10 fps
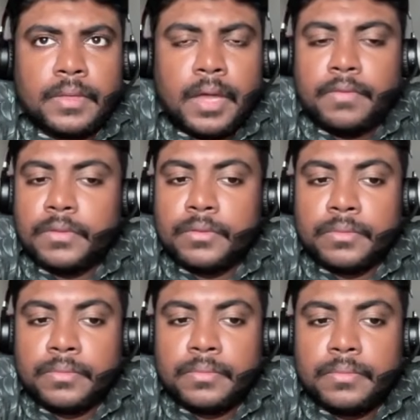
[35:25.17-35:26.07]
Have
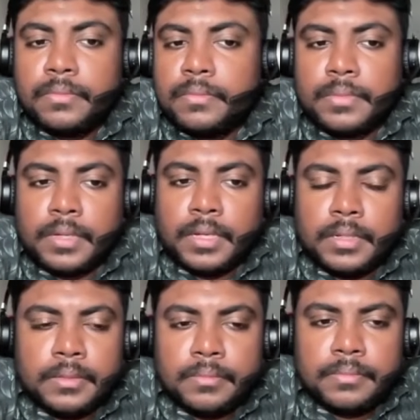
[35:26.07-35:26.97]
you
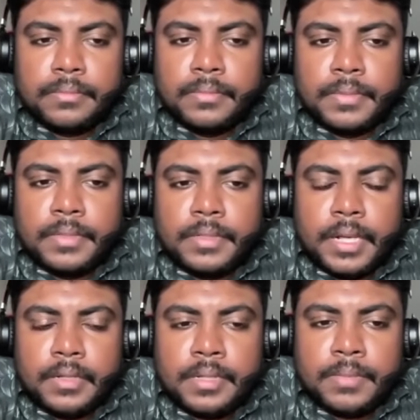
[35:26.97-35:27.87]
uh,
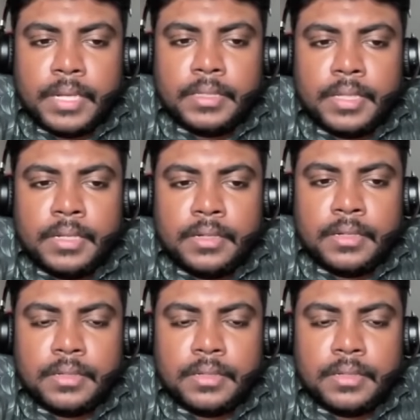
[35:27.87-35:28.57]
done something like that?